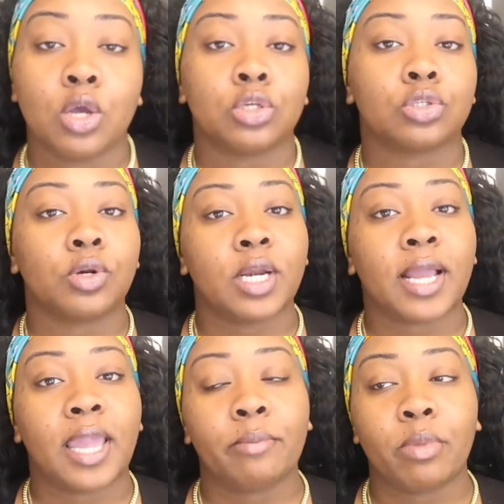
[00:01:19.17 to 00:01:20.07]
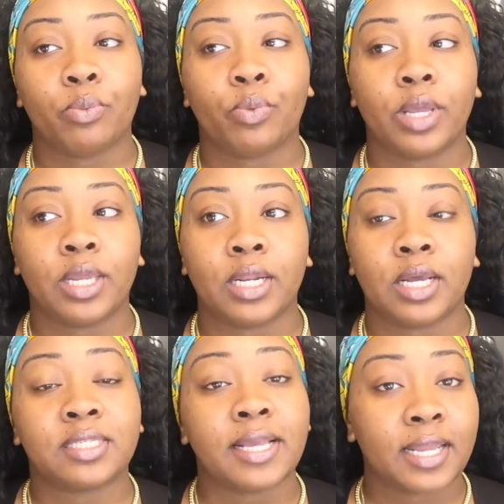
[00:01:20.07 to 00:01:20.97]
So then I came up with
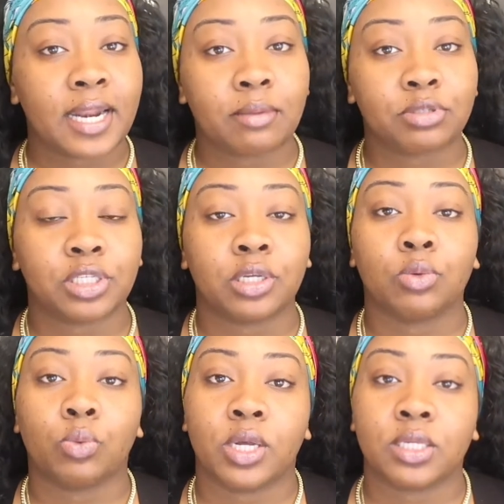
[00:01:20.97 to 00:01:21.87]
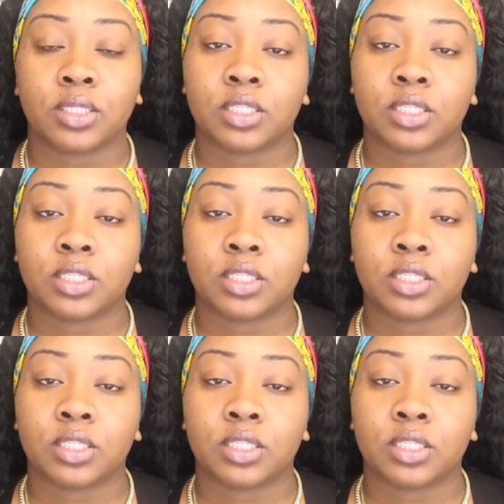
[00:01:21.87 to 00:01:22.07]
a second option was